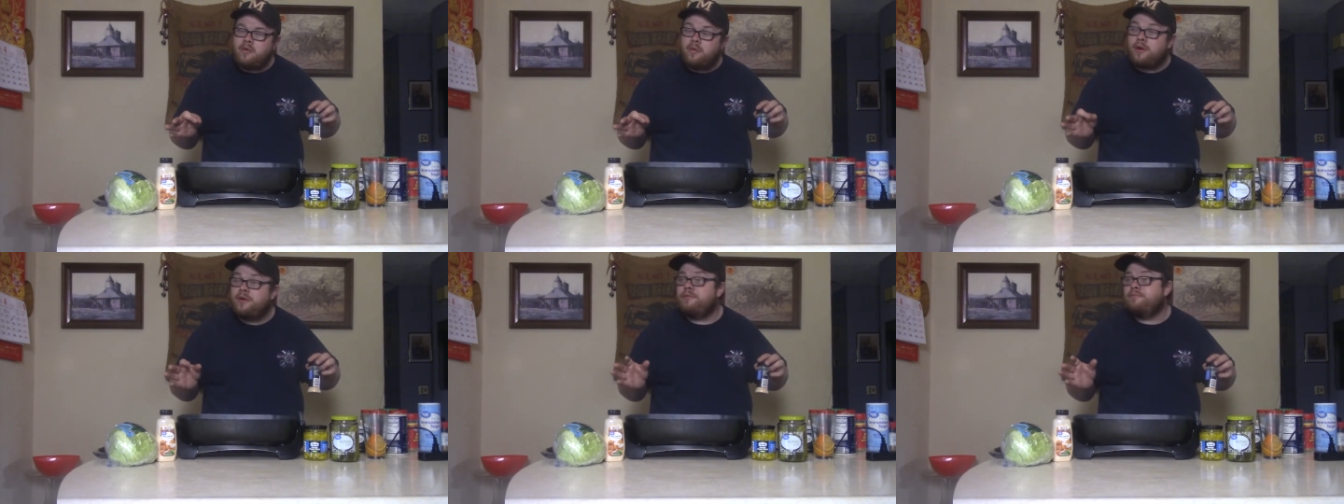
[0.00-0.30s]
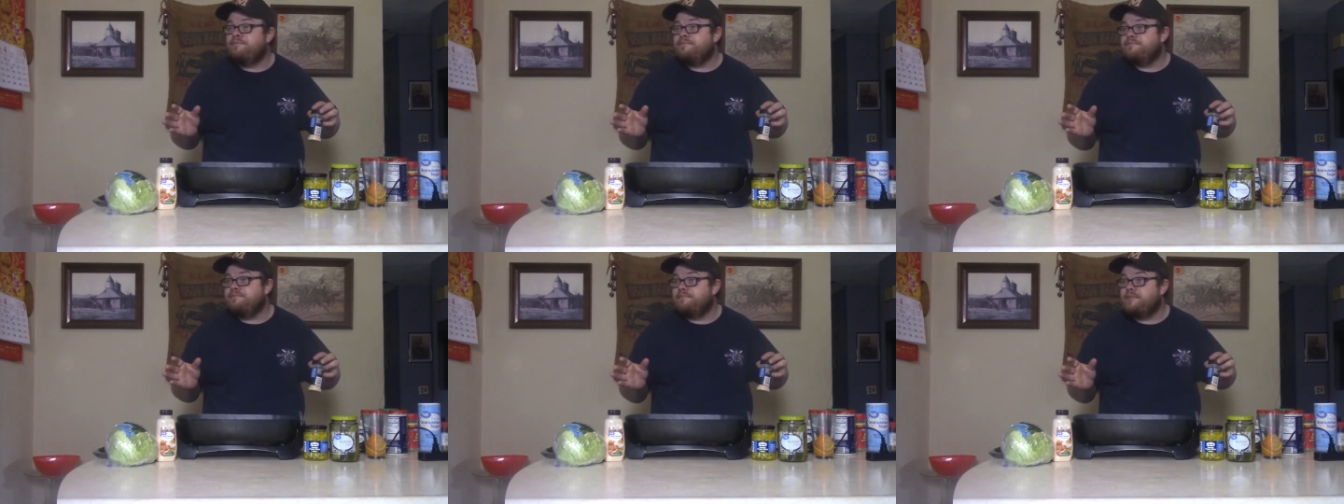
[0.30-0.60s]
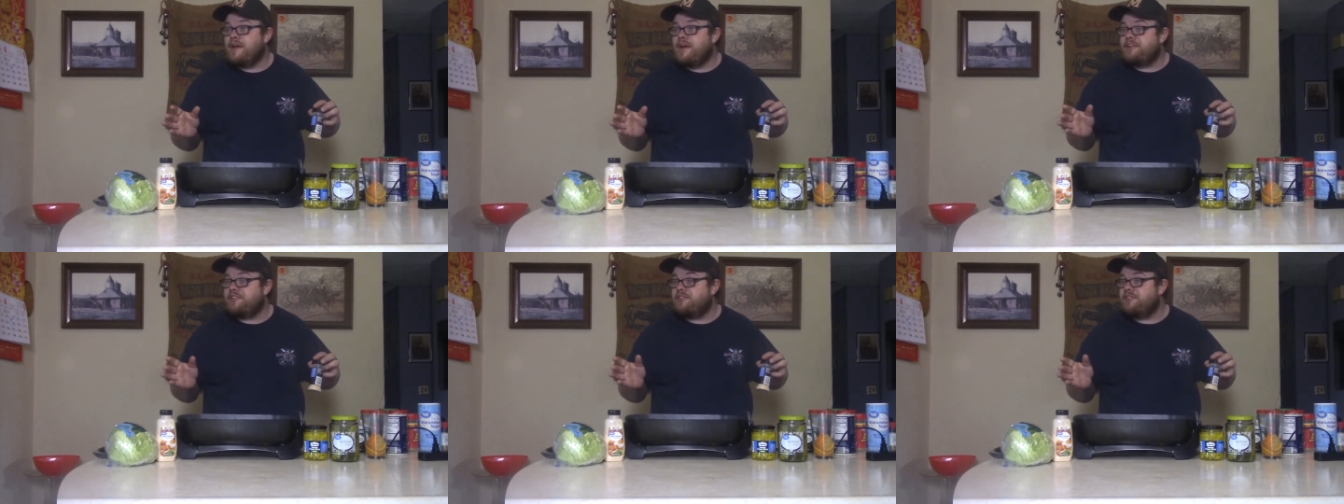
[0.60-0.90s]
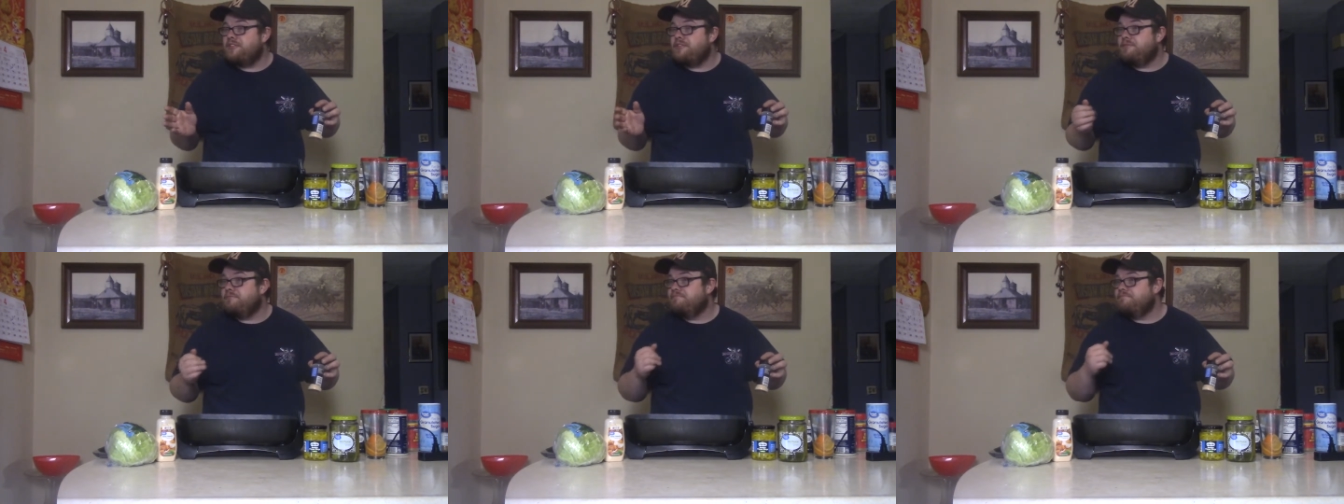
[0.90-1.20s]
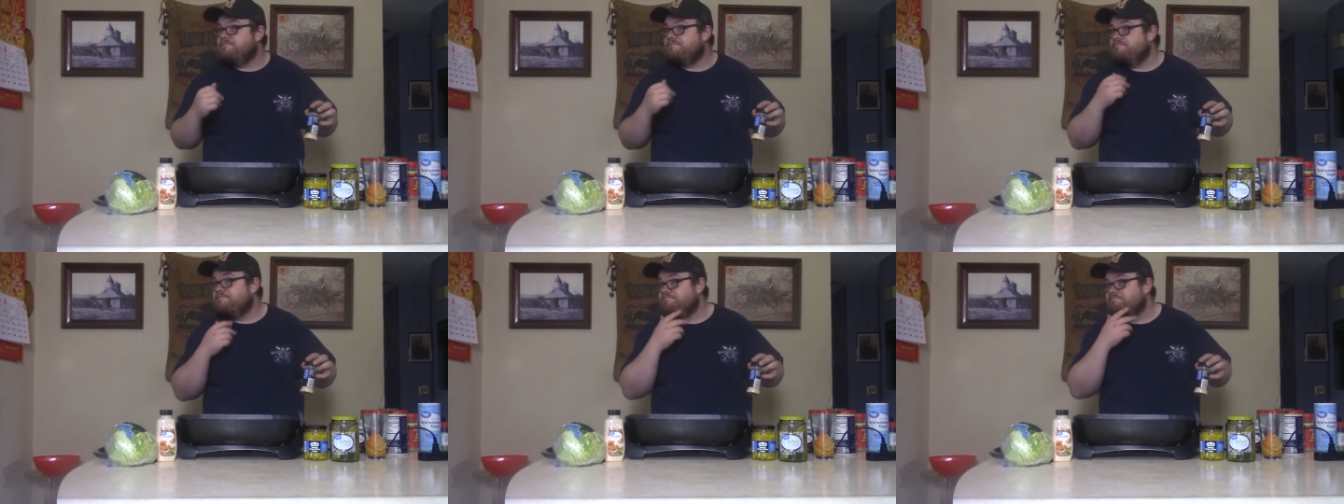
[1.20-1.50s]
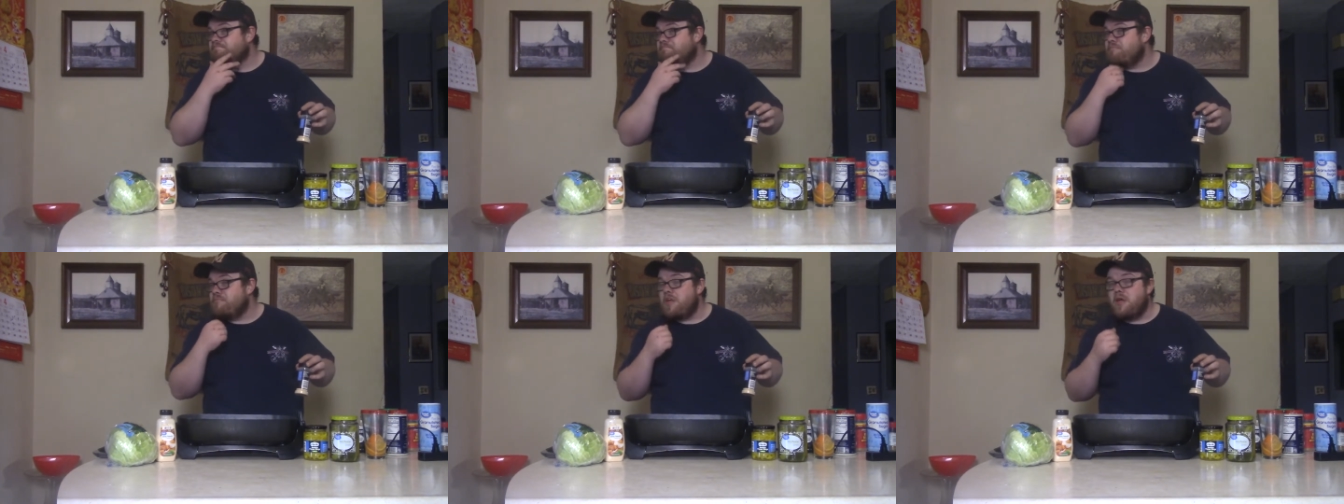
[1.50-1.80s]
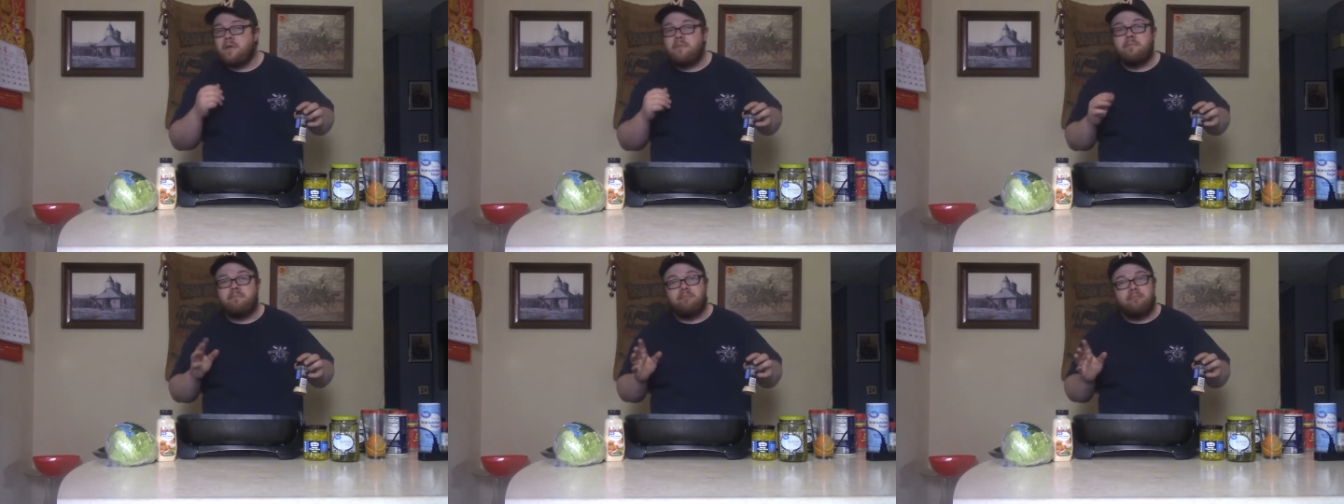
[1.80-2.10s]
Well, actually,
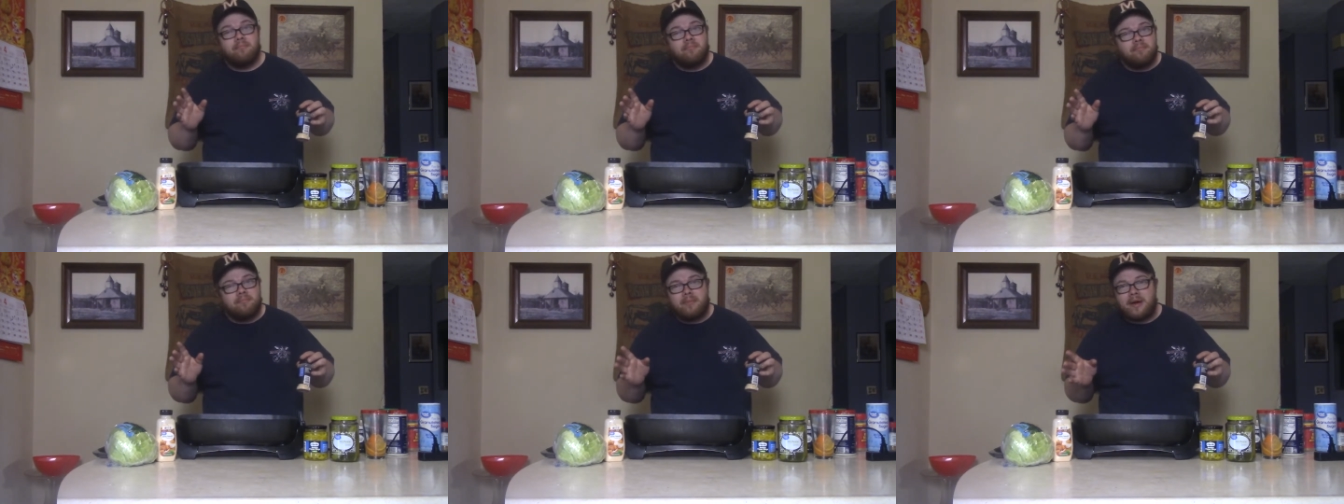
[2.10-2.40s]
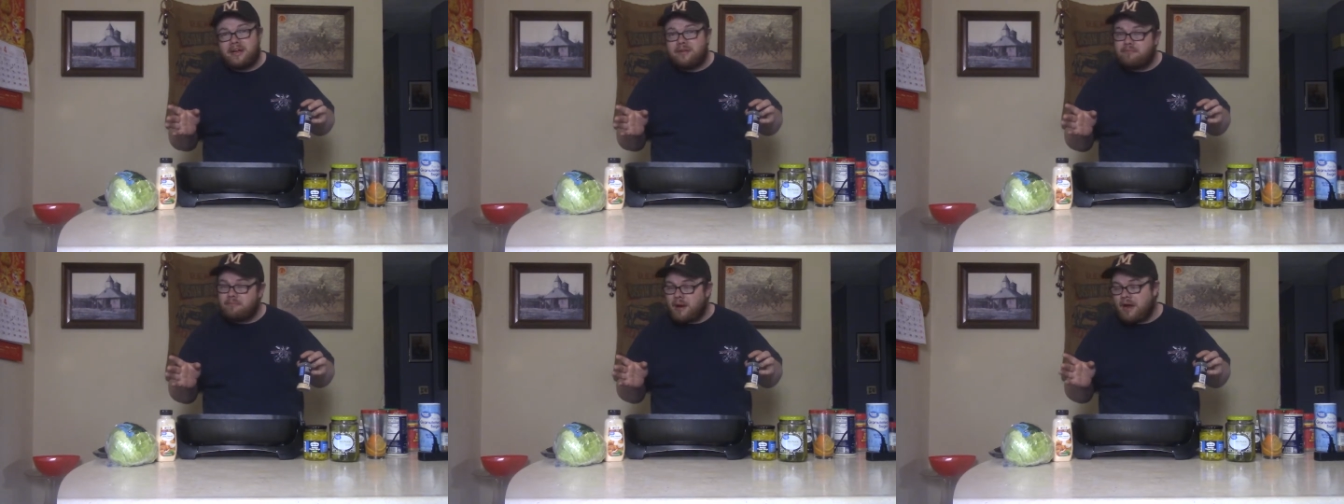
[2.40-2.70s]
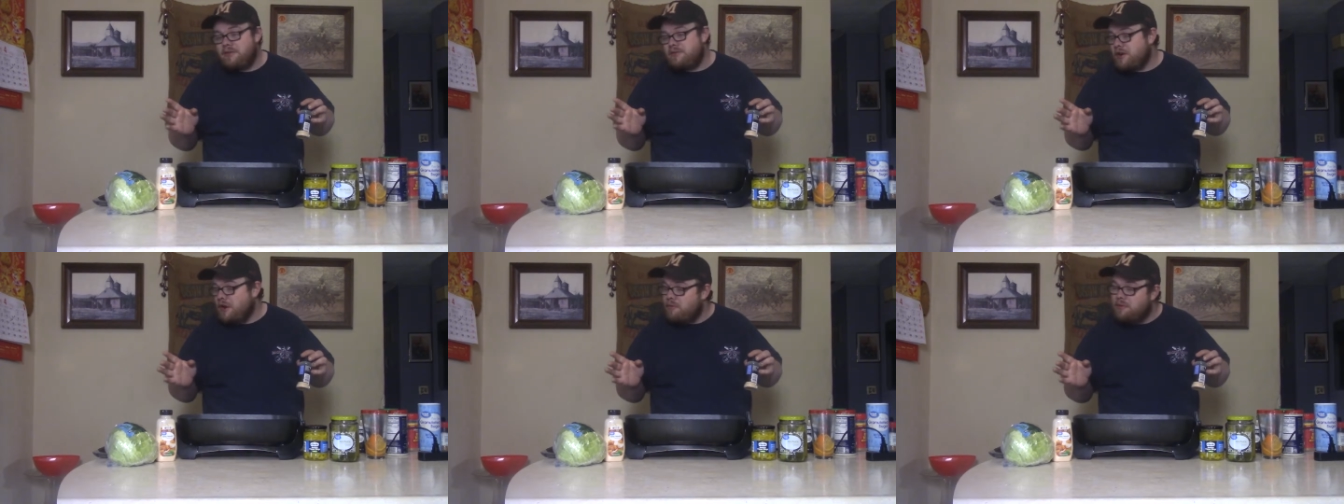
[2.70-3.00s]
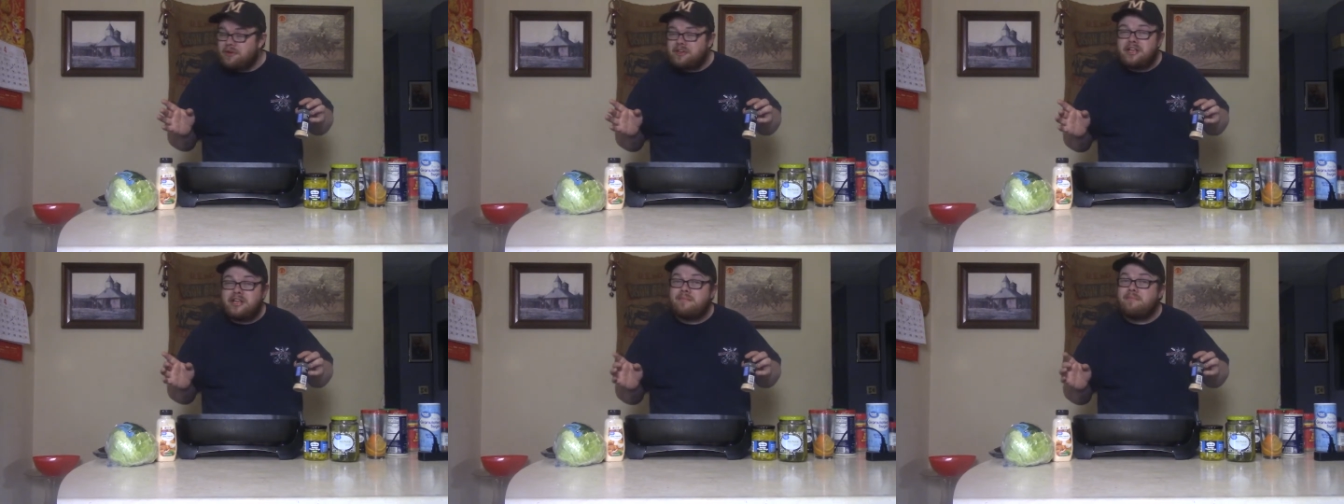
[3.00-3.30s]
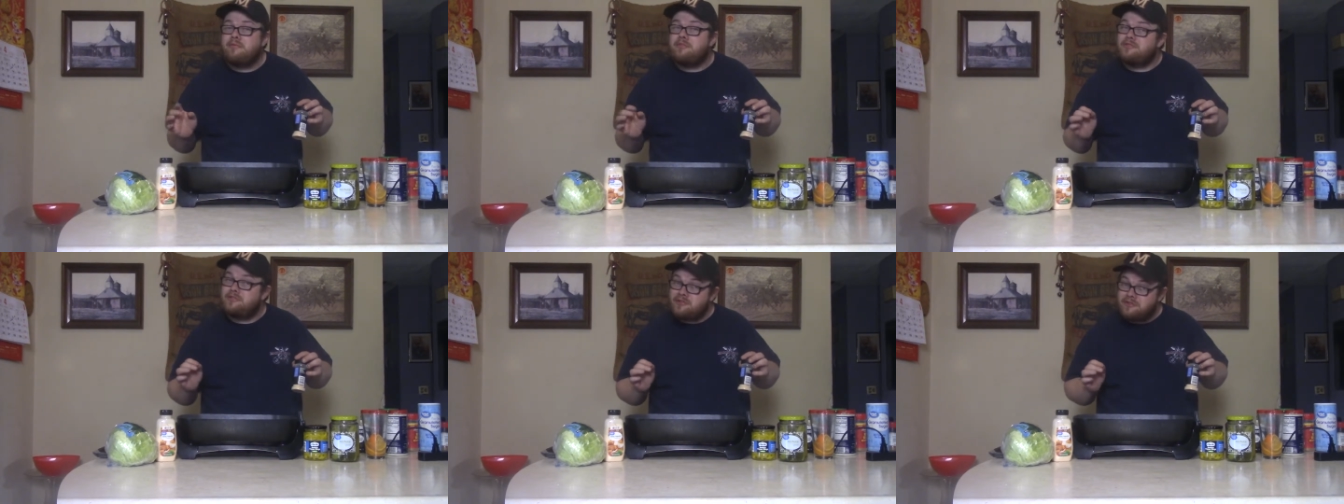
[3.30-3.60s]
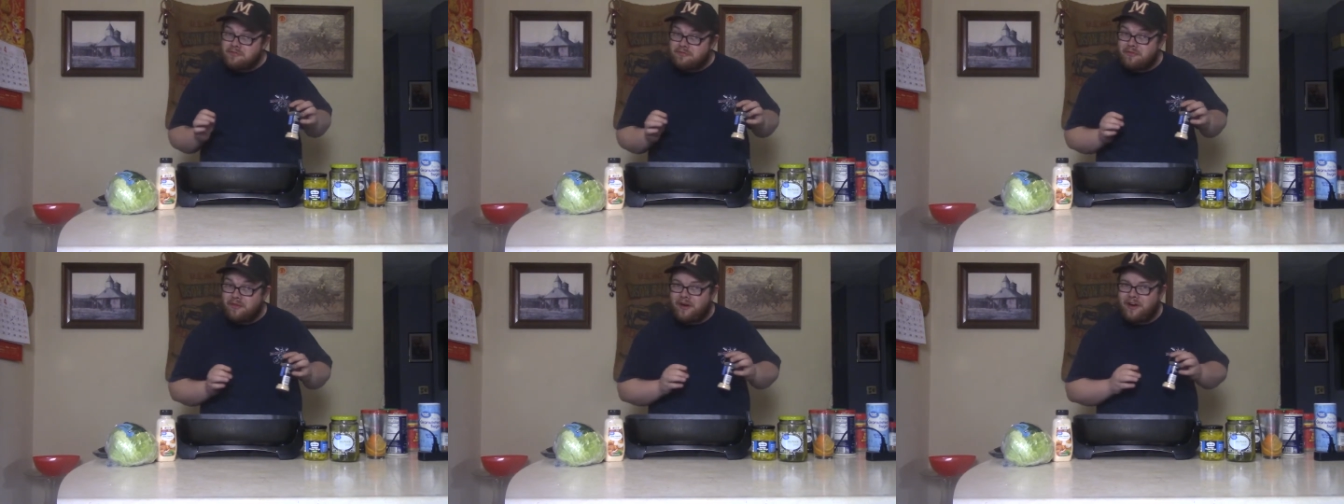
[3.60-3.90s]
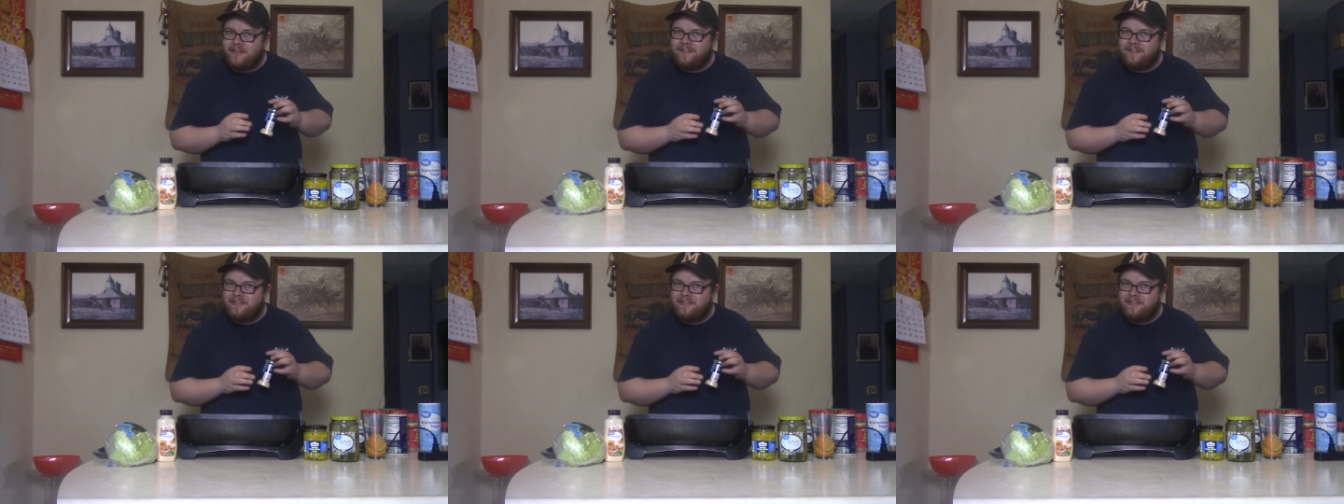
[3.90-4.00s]
might, might not want to keep her too far